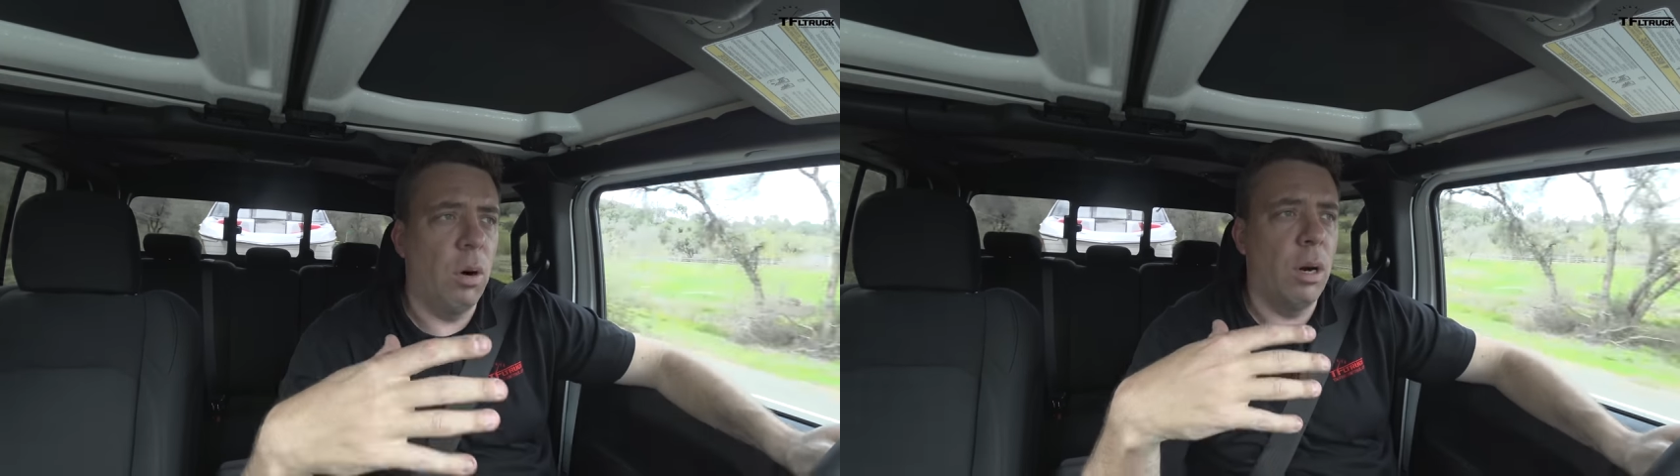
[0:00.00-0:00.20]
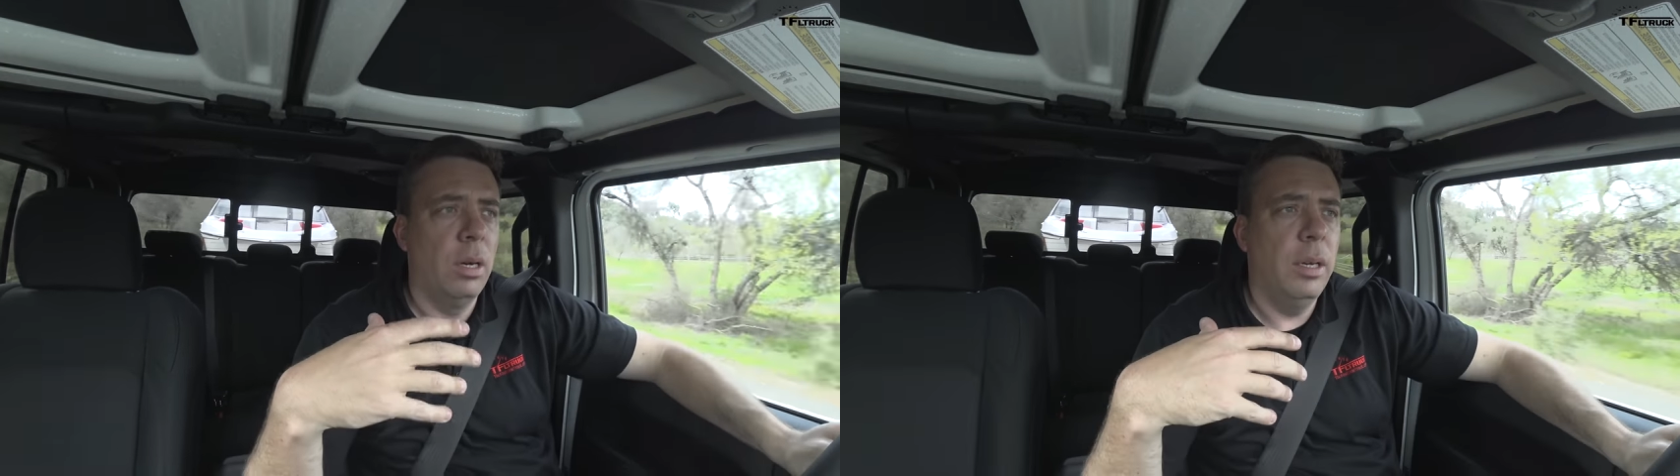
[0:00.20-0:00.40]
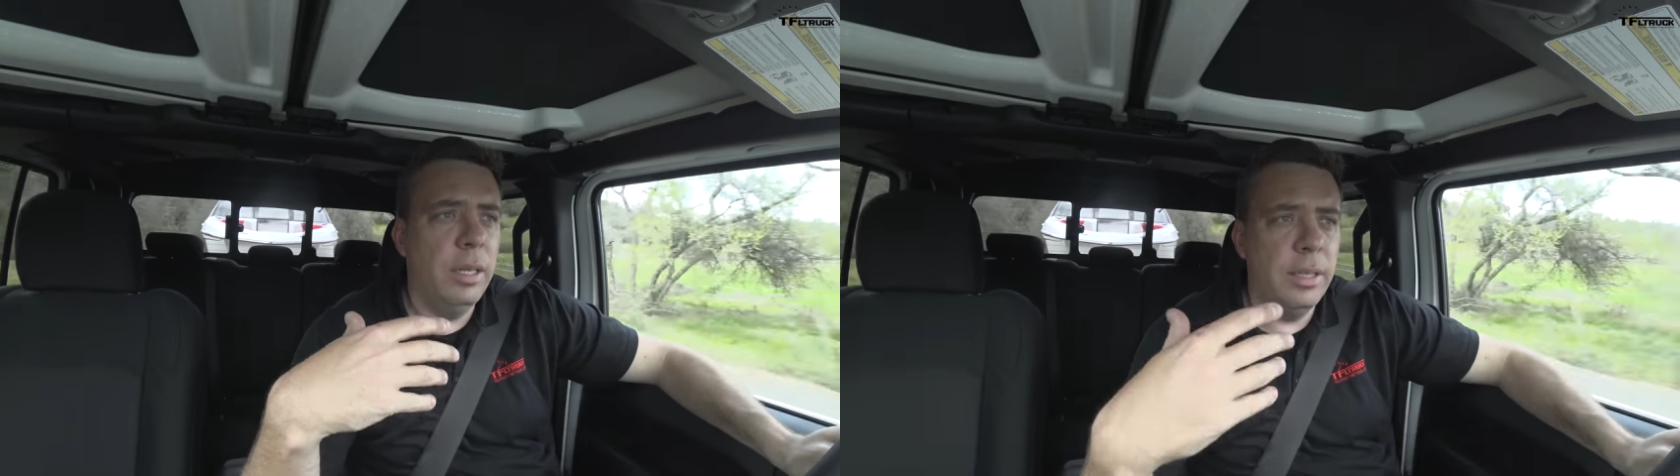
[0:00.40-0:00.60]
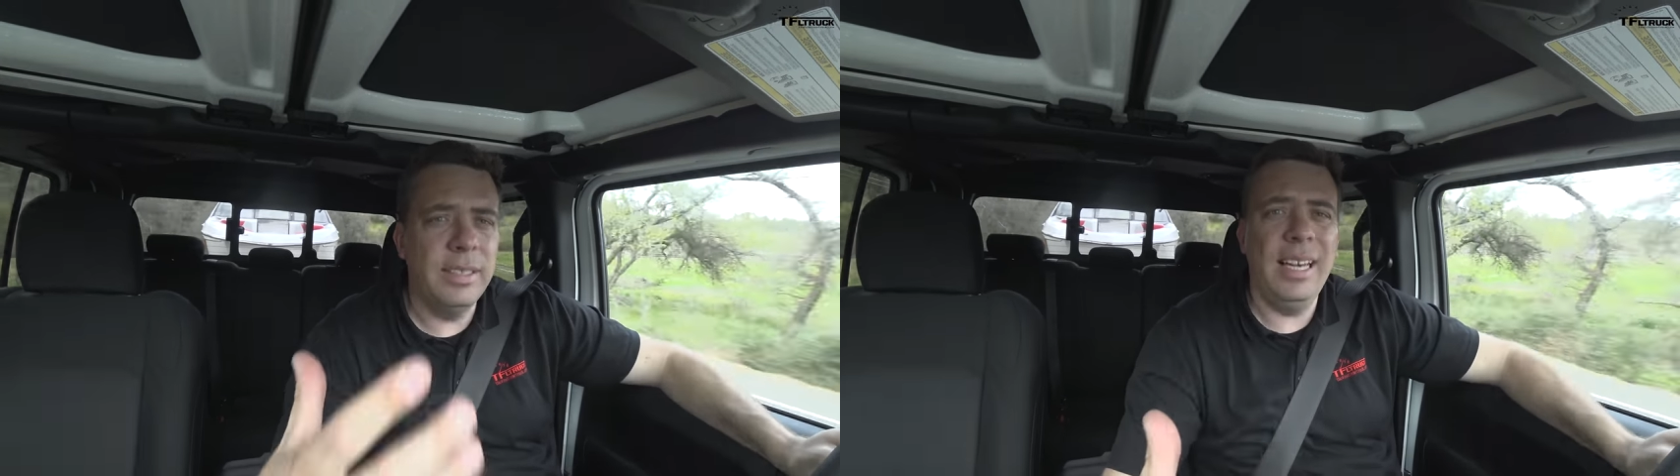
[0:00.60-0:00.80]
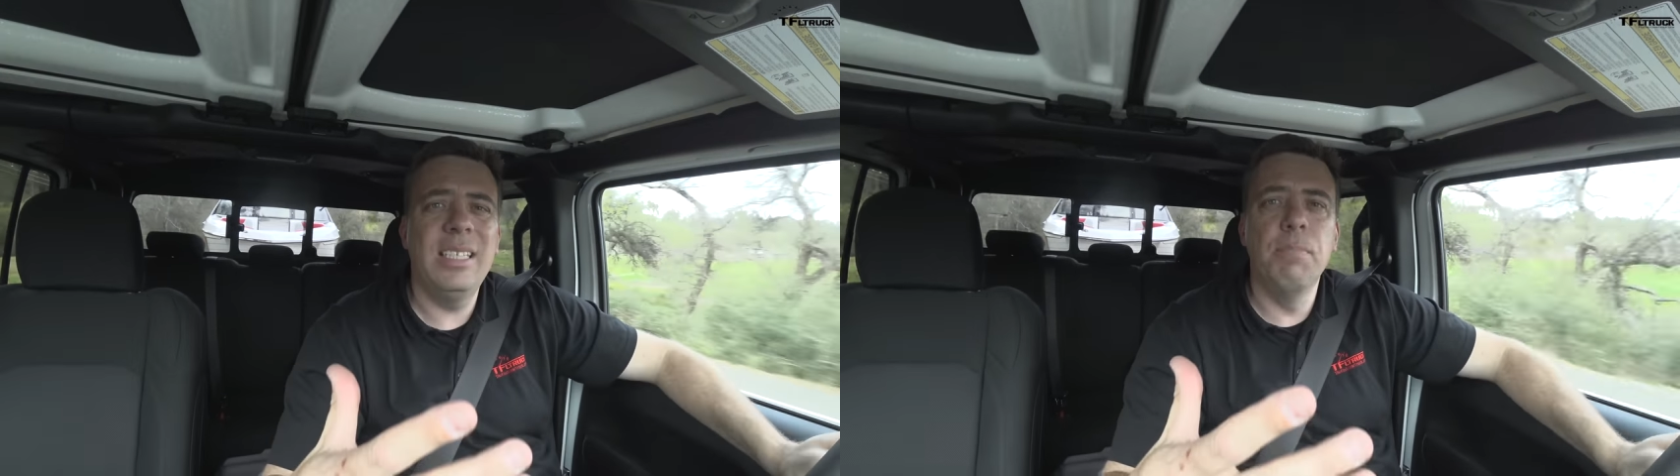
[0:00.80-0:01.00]
or in
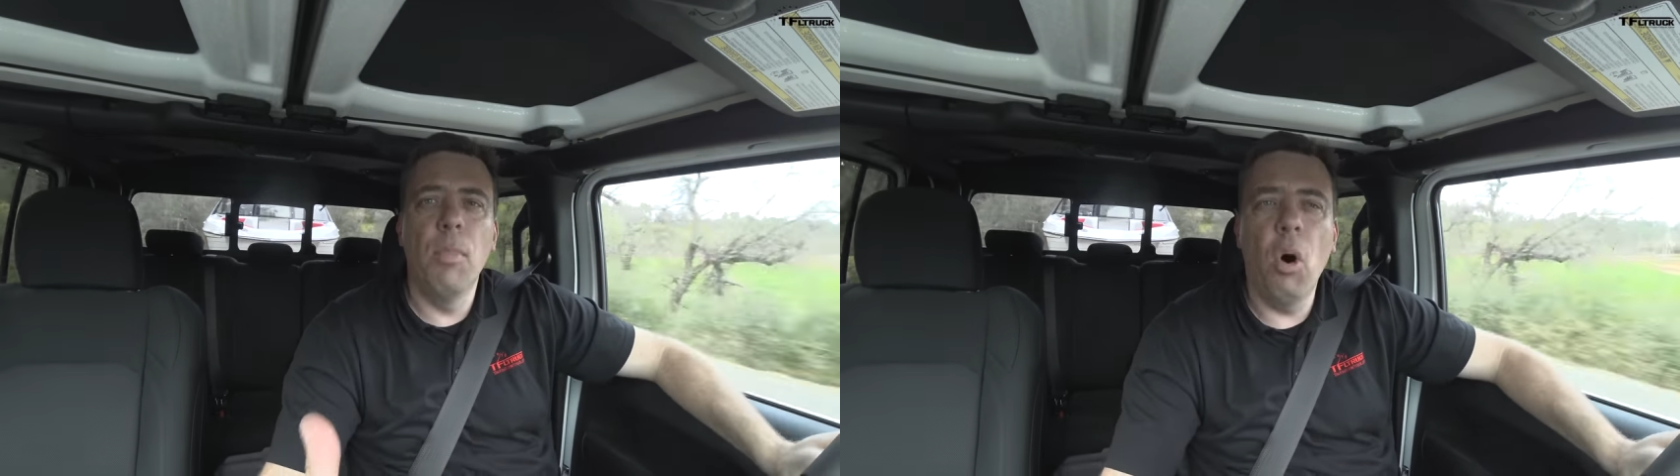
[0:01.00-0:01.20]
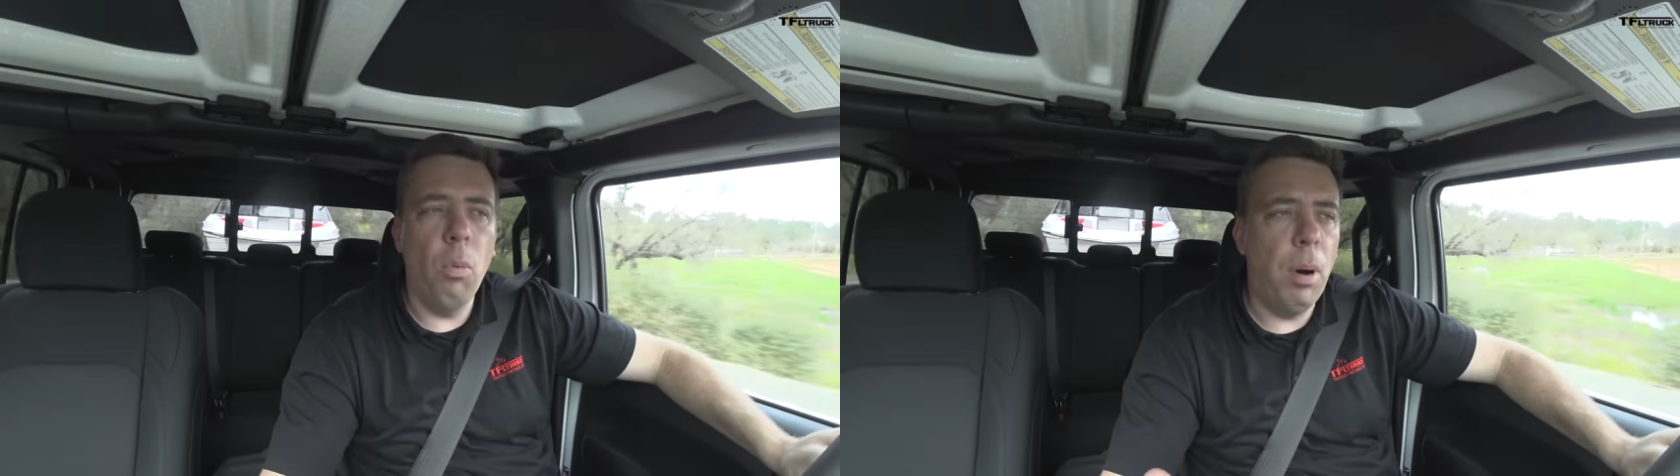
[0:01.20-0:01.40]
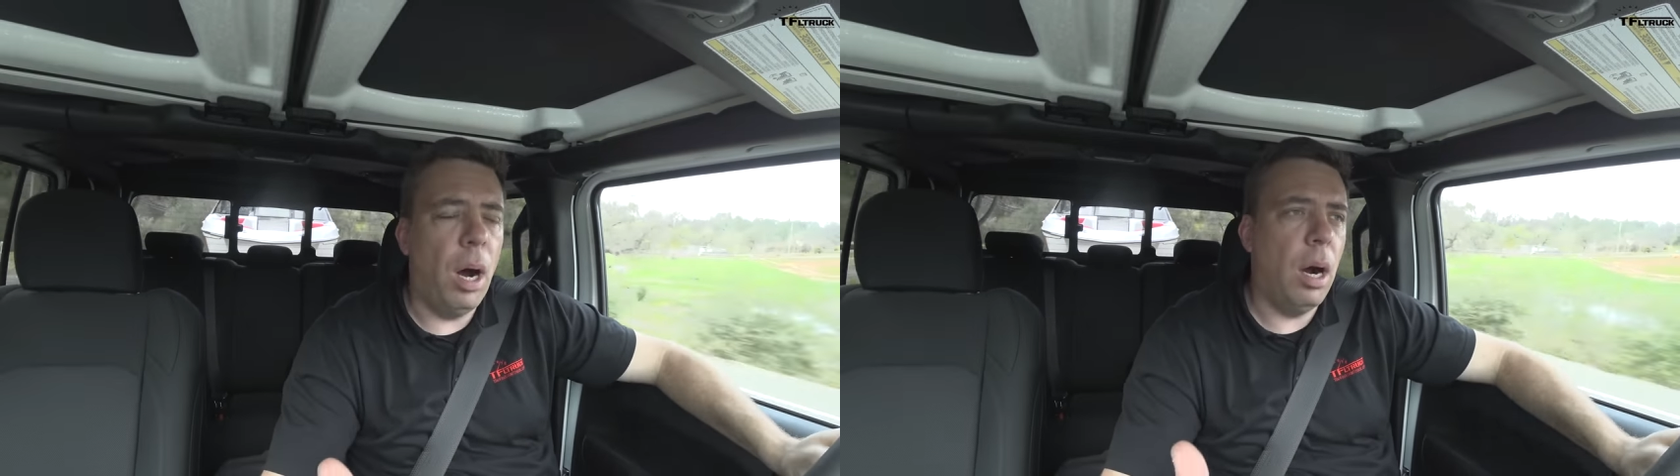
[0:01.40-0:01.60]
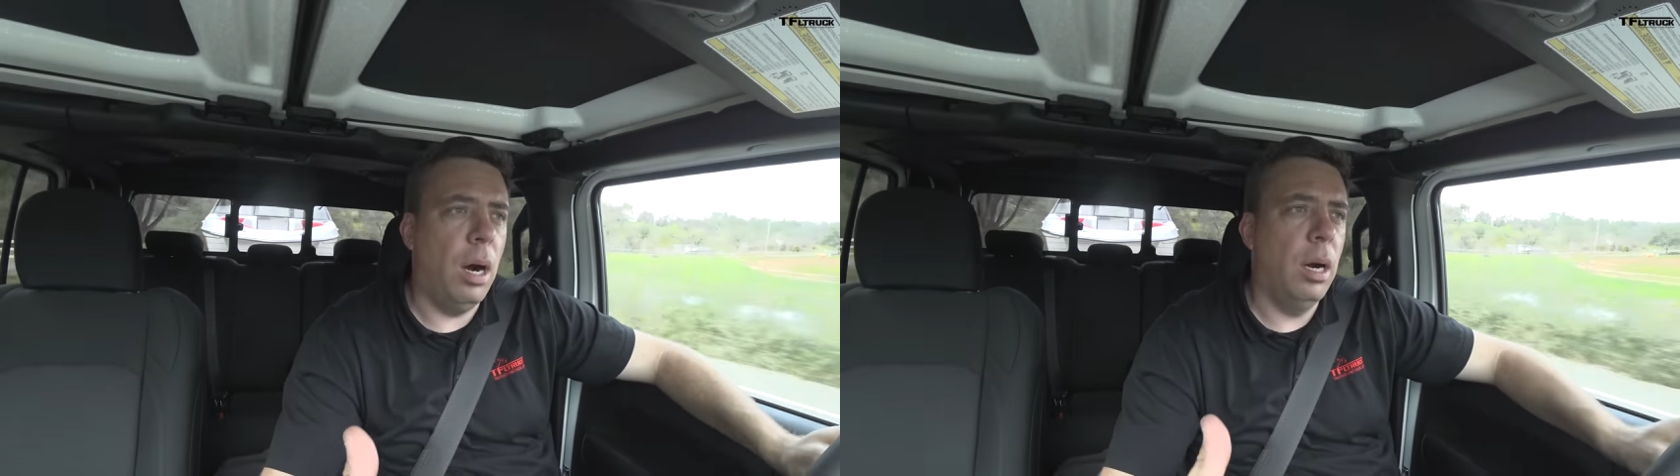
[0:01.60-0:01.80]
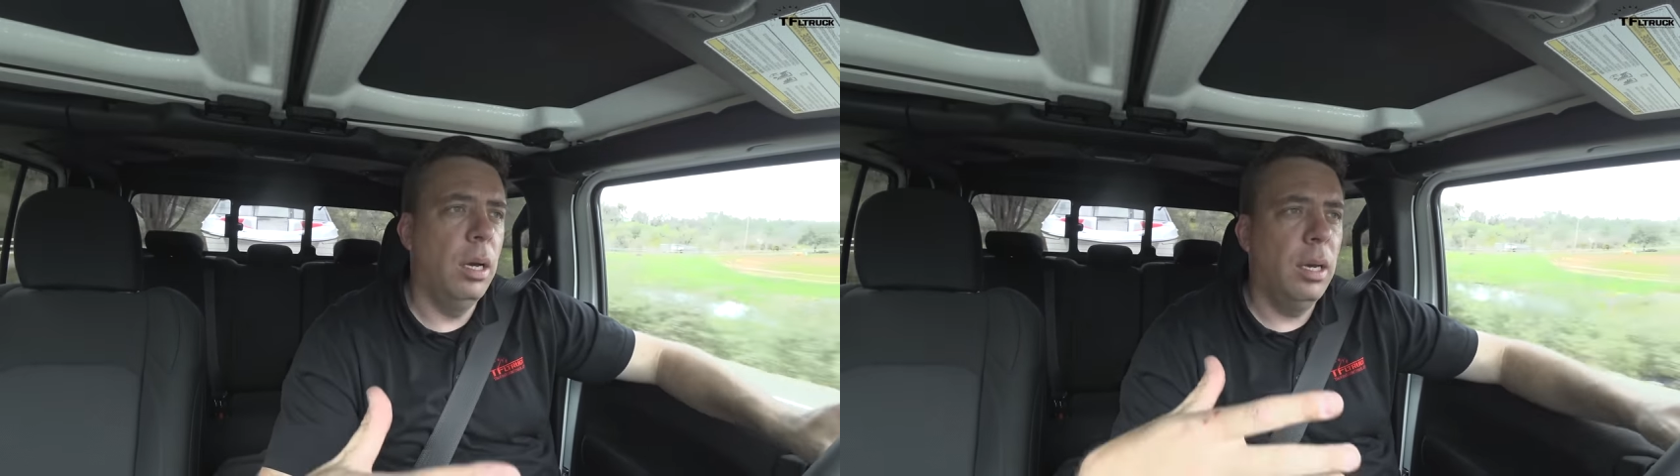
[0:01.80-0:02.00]
this case, Mopar